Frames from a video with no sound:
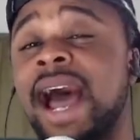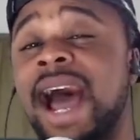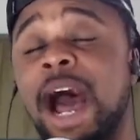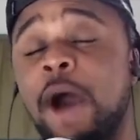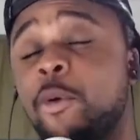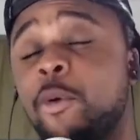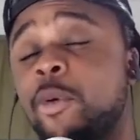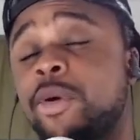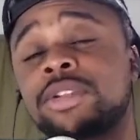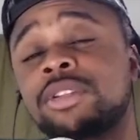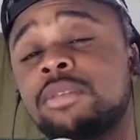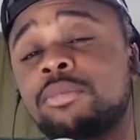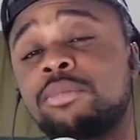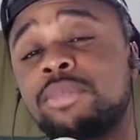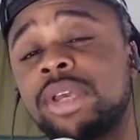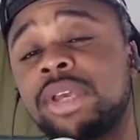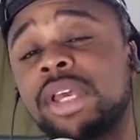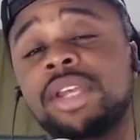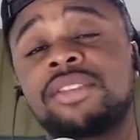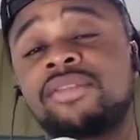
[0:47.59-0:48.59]
I wasn't the
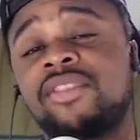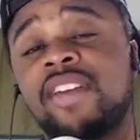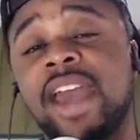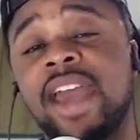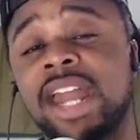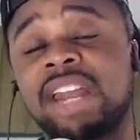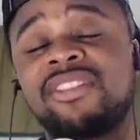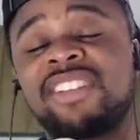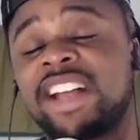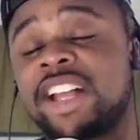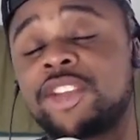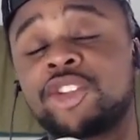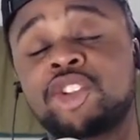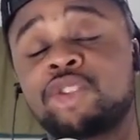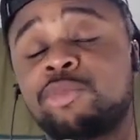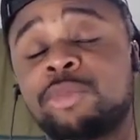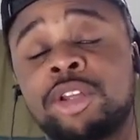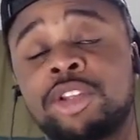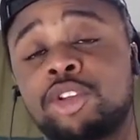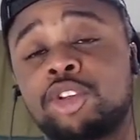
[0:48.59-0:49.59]
biggest fan of the
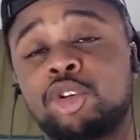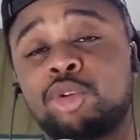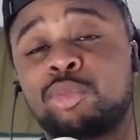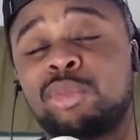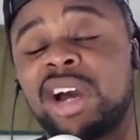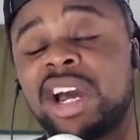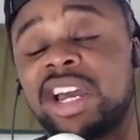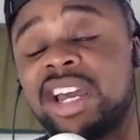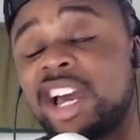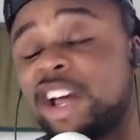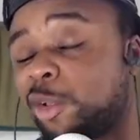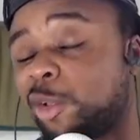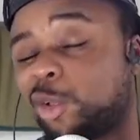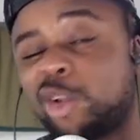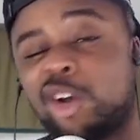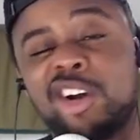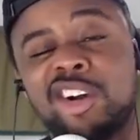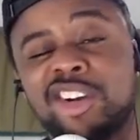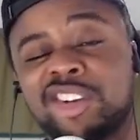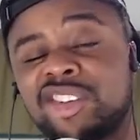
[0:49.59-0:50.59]
instrumental by a
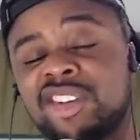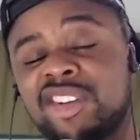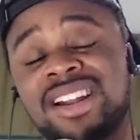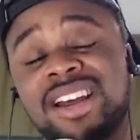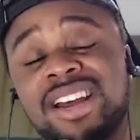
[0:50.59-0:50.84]
long shot.